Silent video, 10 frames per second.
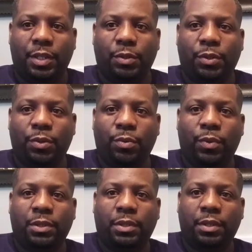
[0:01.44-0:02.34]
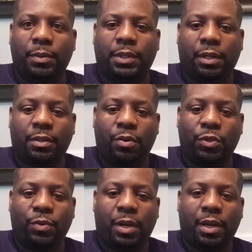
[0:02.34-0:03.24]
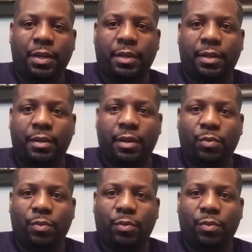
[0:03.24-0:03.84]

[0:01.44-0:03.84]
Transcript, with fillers: YouTube, what's good with y'all? Coach Rod here.